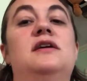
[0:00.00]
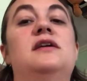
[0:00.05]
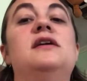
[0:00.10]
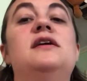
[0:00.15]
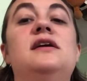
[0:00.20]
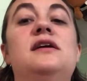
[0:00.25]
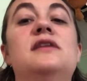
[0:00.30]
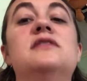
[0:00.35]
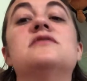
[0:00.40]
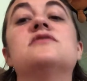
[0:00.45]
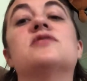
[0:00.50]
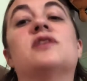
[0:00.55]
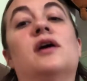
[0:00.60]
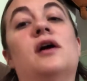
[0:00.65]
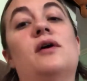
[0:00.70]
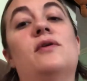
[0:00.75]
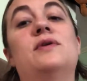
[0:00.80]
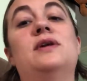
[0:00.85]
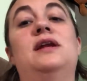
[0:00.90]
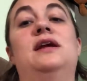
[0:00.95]
he is
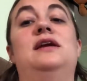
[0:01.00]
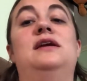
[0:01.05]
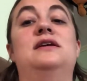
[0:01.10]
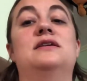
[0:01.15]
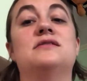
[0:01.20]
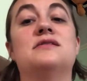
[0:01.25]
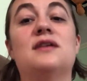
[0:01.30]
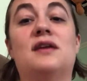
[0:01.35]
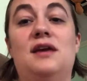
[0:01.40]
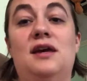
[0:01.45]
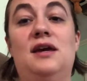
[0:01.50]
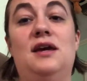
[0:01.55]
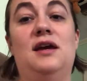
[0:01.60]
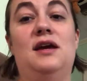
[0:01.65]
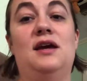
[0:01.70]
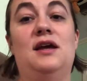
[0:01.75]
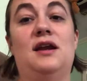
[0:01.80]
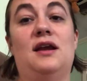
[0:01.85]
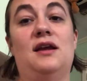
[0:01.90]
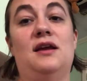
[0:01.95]
growing, he is a
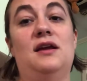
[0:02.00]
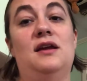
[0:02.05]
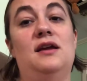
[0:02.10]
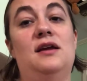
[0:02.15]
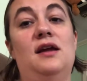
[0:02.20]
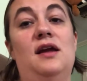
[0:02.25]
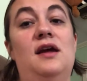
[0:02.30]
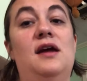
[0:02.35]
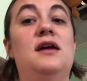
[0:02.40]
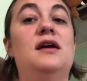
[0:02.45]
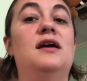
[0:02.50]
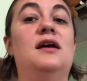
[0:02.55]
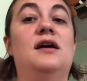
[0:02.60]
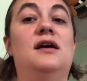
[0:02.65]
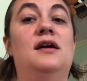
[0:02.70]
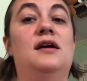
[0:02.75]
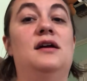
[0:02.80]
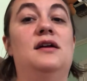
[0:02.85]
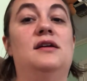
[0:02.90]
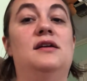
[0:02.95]
kid,
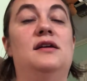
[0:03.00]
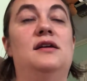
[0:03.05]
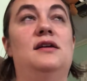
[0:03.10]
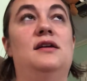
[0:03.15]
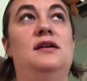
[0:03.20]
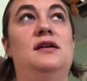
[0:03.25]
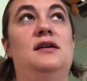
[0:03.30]
and